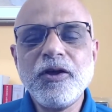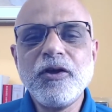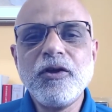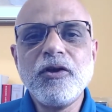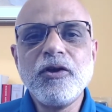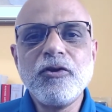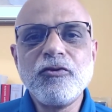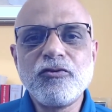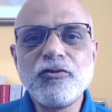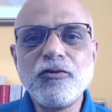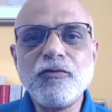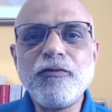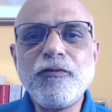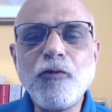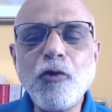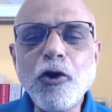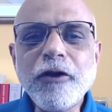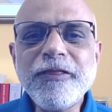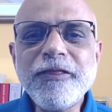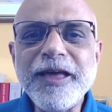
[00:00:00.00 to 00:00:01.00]
So
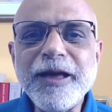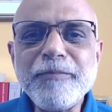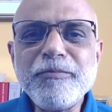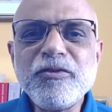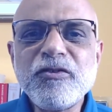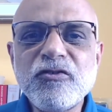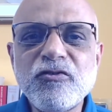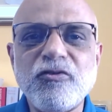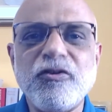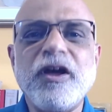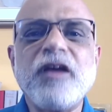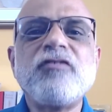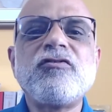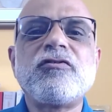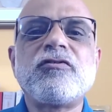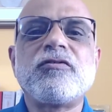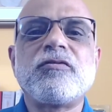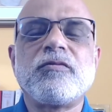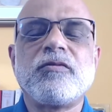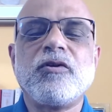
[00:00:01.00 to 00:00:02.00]
for them,
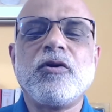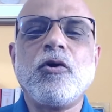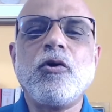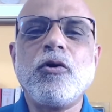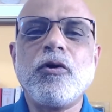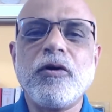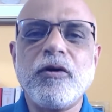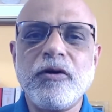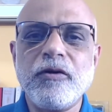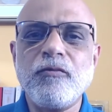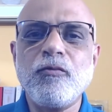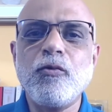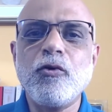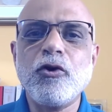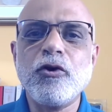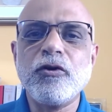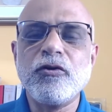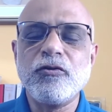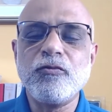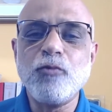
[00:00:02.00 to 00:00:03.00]
stress
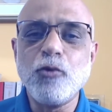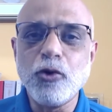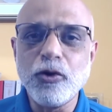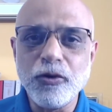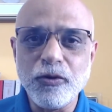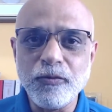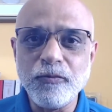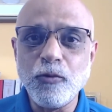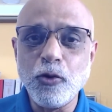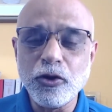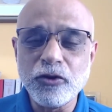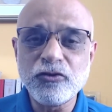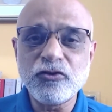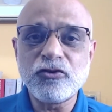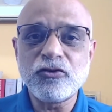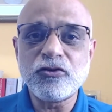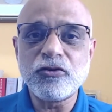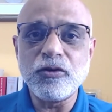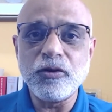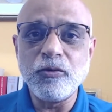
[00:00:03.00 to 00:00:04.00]

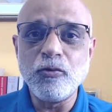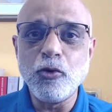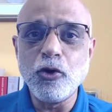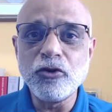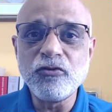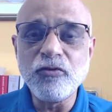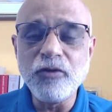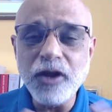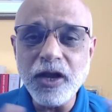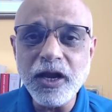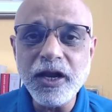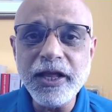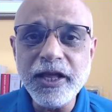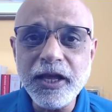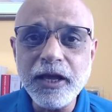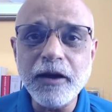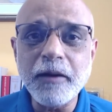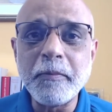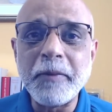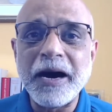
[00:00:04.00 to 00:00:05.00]
was
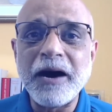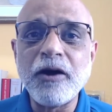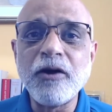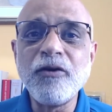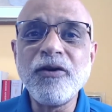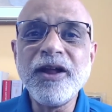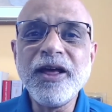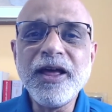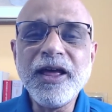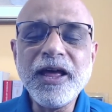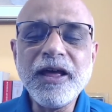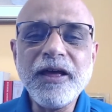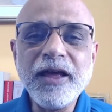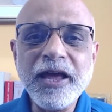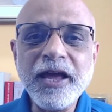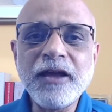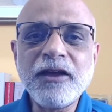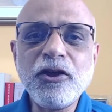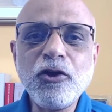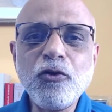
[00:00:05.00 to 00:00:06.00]
really about
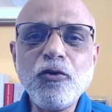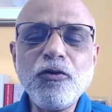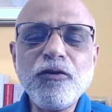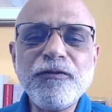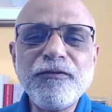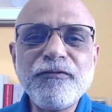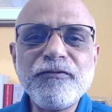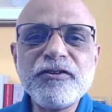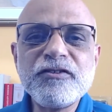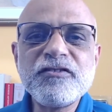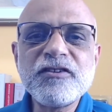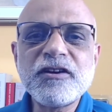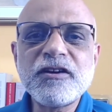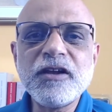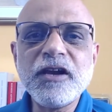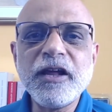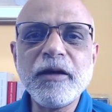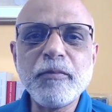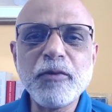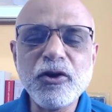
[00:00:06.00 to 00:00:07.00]
acute
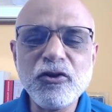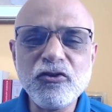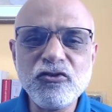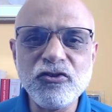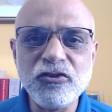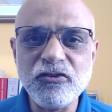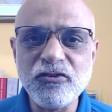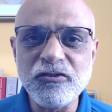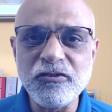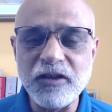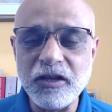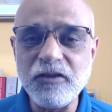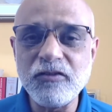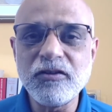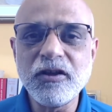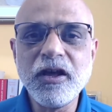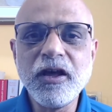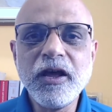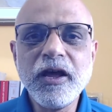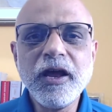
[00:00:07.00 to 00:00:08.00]
physical emergencies,
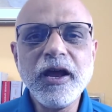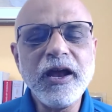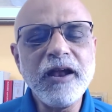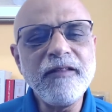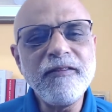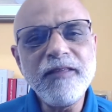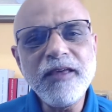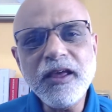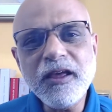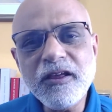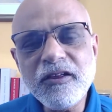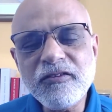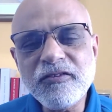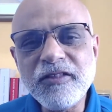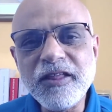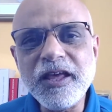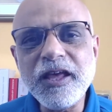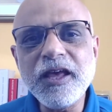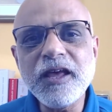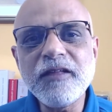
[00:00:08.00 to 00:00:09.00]
and
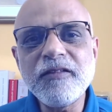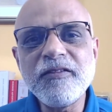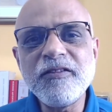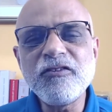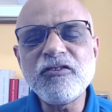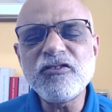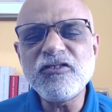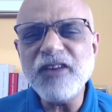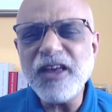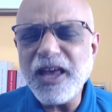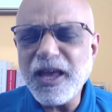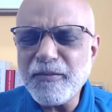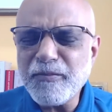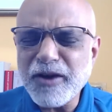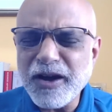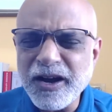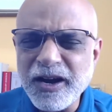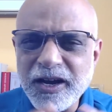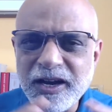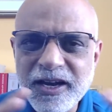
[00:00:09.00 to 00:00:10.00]
the same
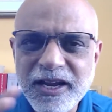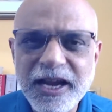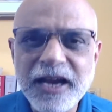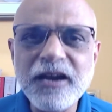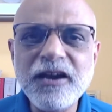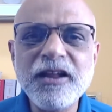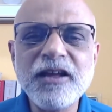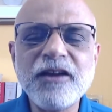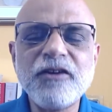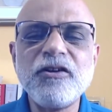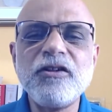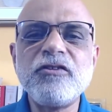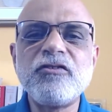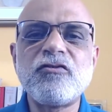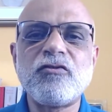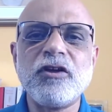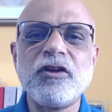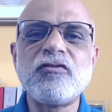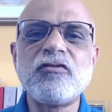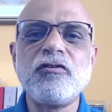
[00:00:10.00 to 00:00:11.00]
identical
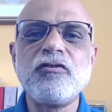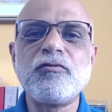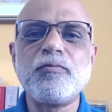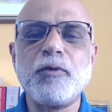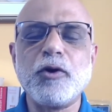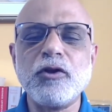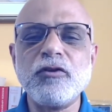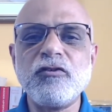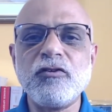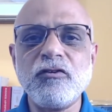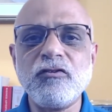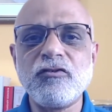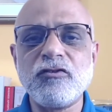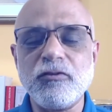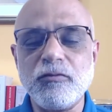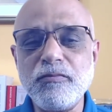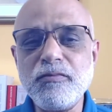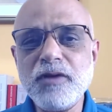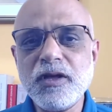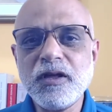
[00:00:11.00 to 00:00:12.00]
stress response
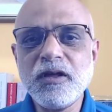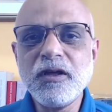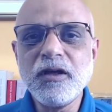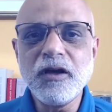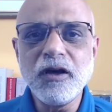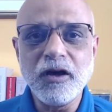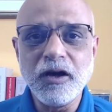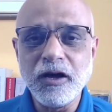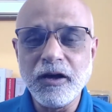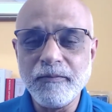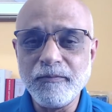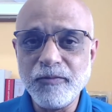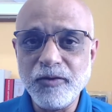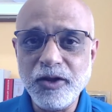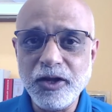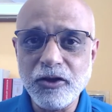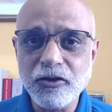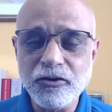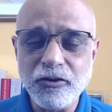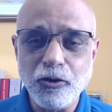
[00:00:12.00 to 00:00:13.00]
system.
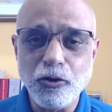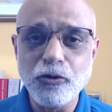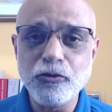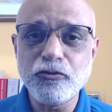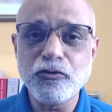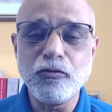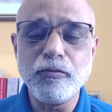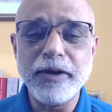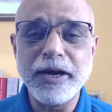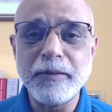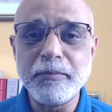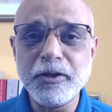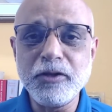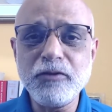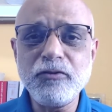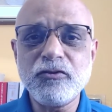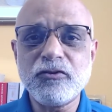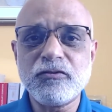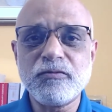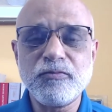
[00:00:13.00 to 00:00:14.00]
Deers are also
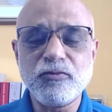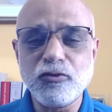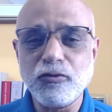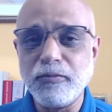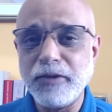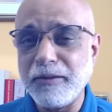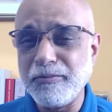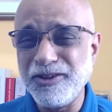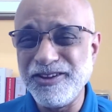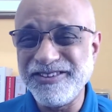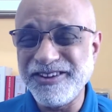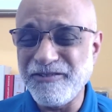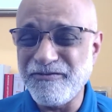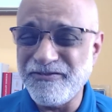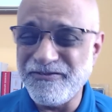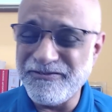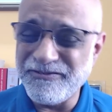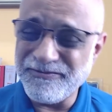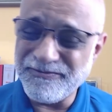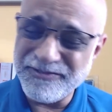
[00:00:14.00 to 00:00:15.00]
mammals, so mammals have
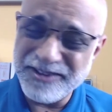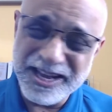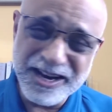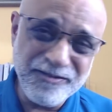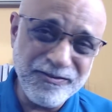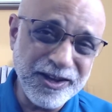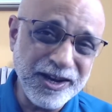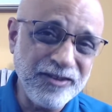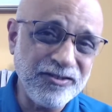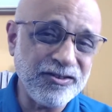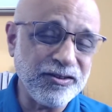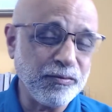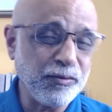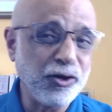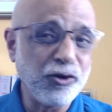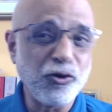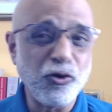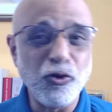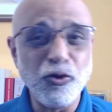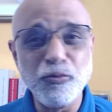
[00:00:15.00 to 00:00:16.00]
very, very
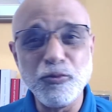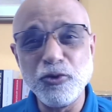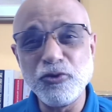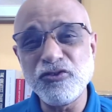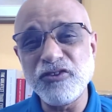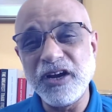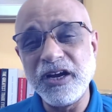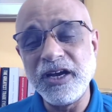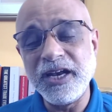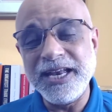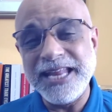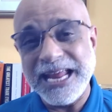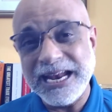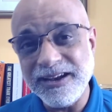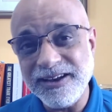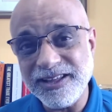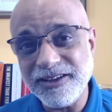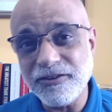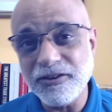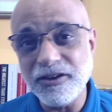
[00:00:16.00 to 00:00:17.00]
similar, almost
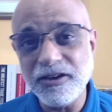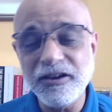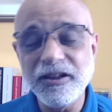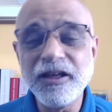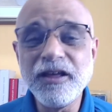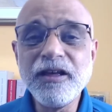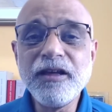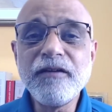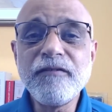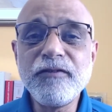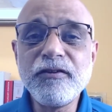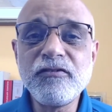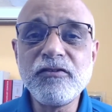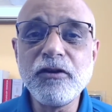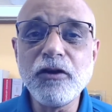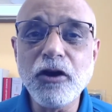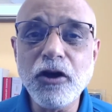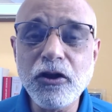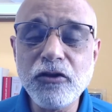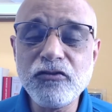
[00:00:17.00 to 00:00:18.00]
identical
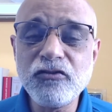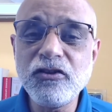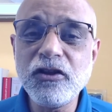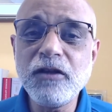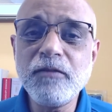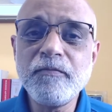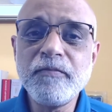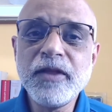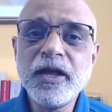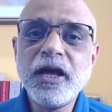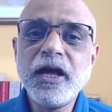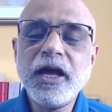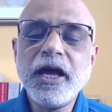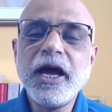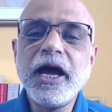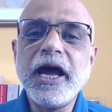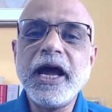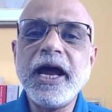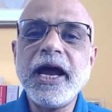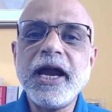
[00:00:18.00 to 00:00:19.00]
physiology,
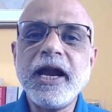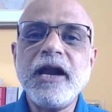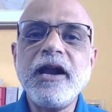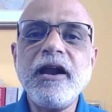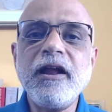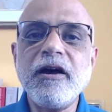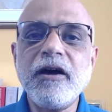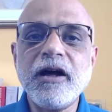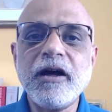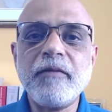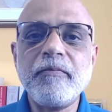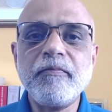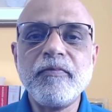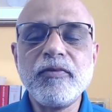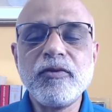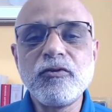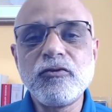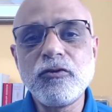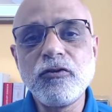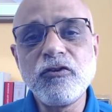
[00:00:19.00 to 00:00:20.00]
and
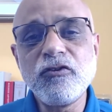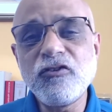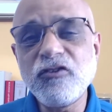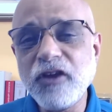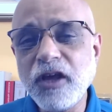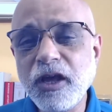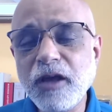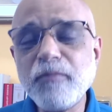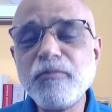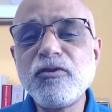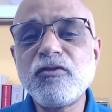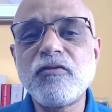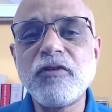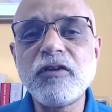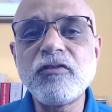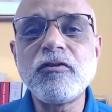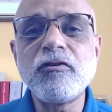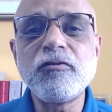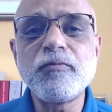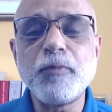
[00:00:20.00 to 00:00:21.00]
so the same
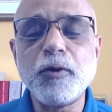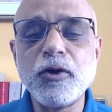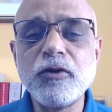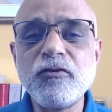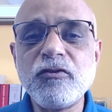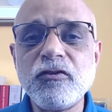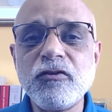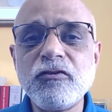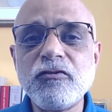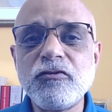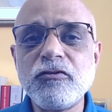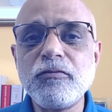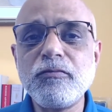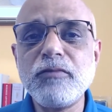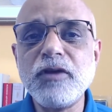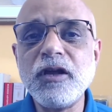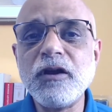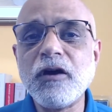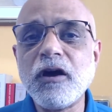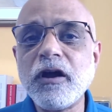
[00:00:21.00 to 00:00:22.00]
stress response system
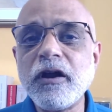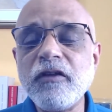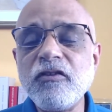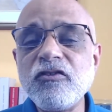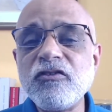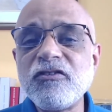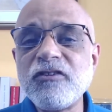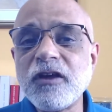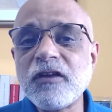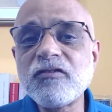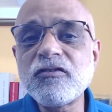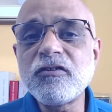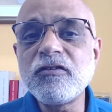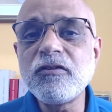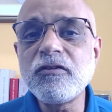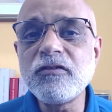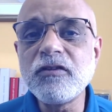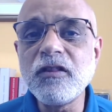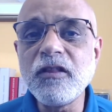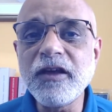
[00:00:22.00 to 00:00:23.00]
in our
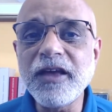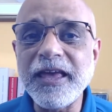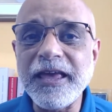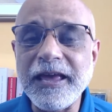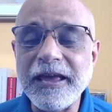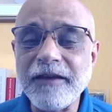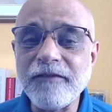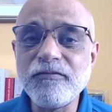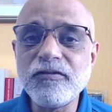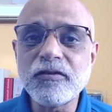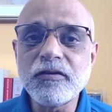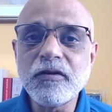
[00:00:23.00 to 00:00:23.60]
ancestors in the caves